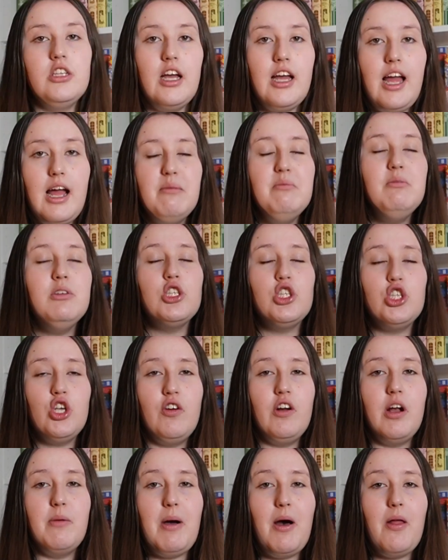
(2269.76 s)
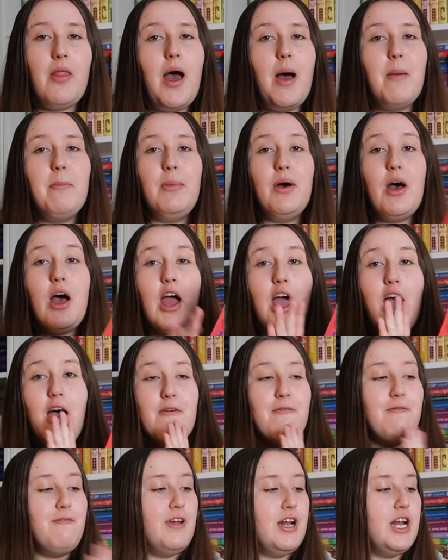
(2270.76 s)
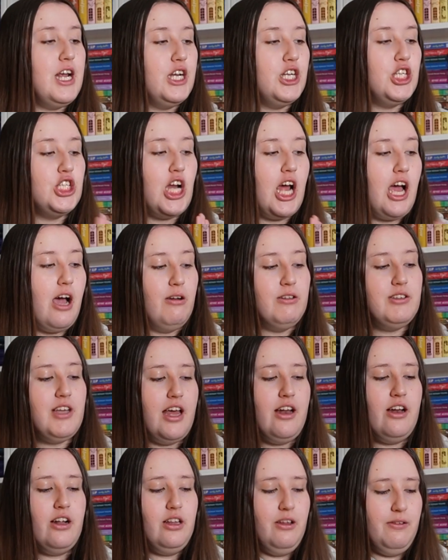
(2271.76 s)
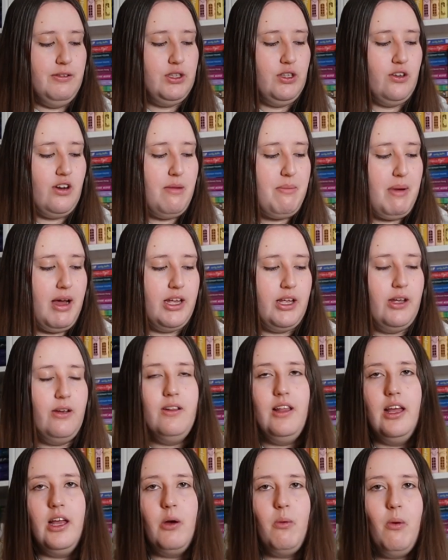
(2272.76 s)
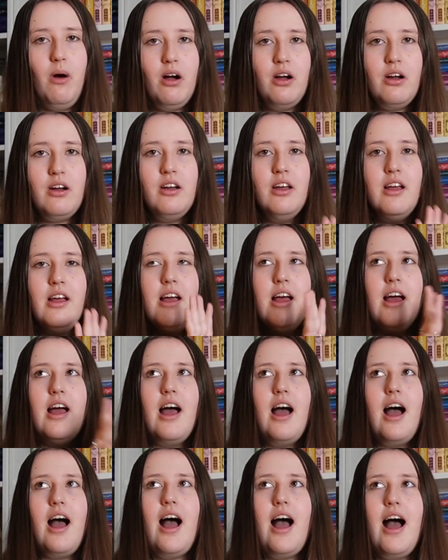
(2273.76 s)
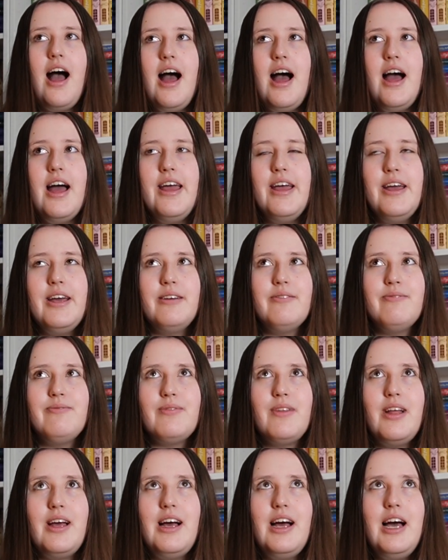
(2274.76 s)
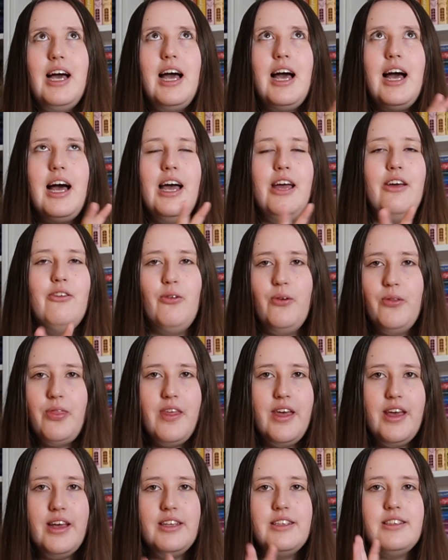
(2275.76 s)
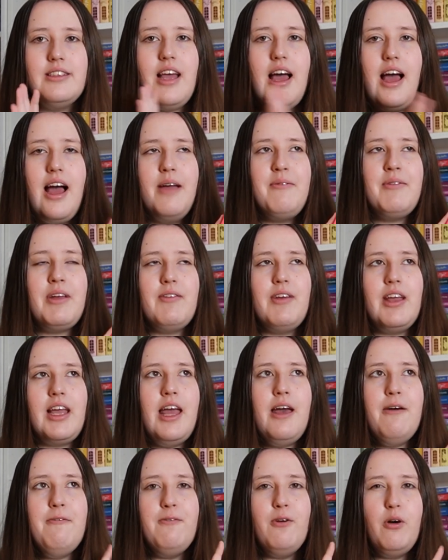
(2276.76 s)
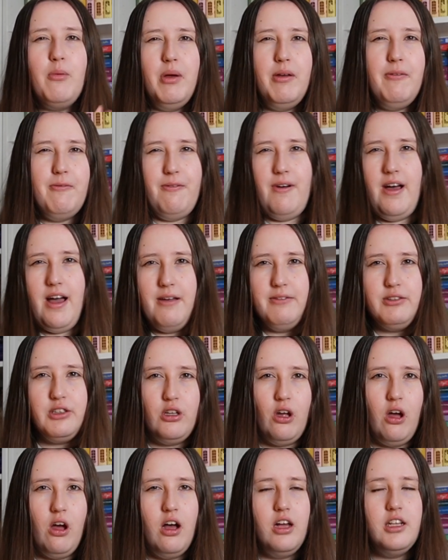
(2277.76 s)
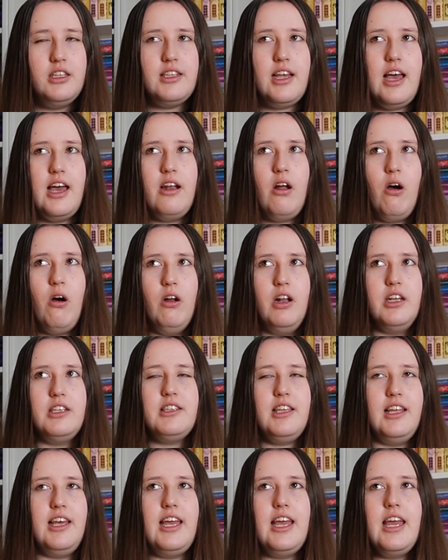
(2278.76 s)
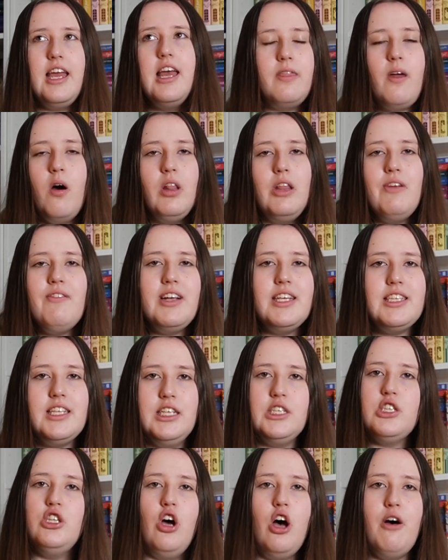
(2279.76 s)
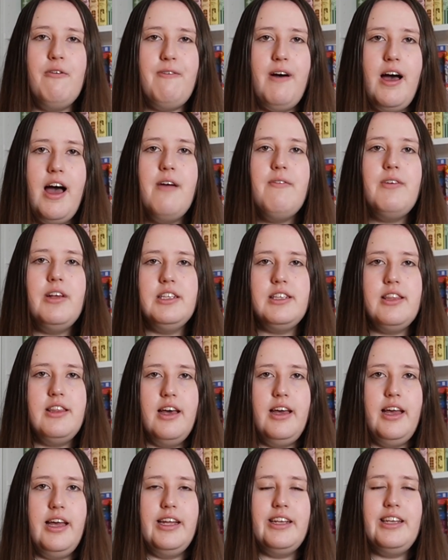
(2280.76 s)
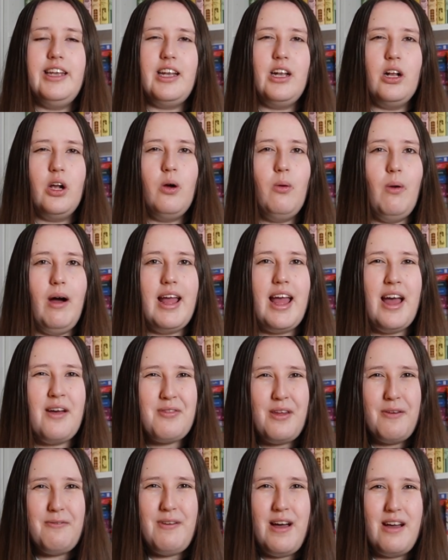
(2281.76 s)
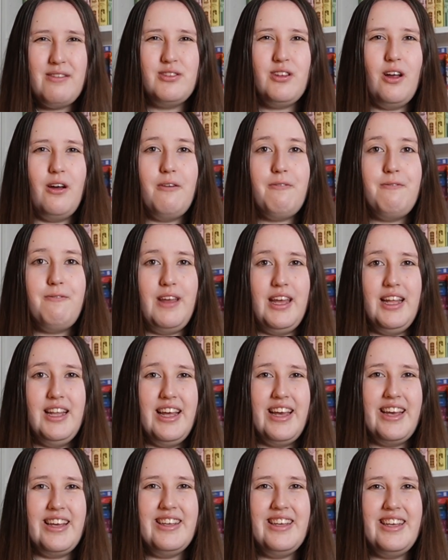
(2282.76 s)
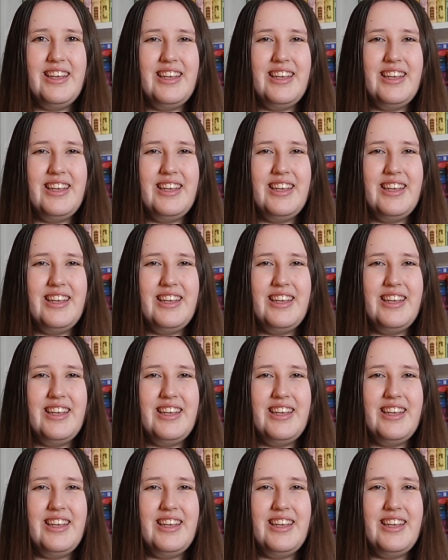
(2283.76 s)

I am sorry about that, but I have finished How to End a Love Story by Yulin Kwong. I adored this. I'm giving it a 4.5 stars, and honestly the only reason it's not a 5 is that it didn't quite have that 5-star feeling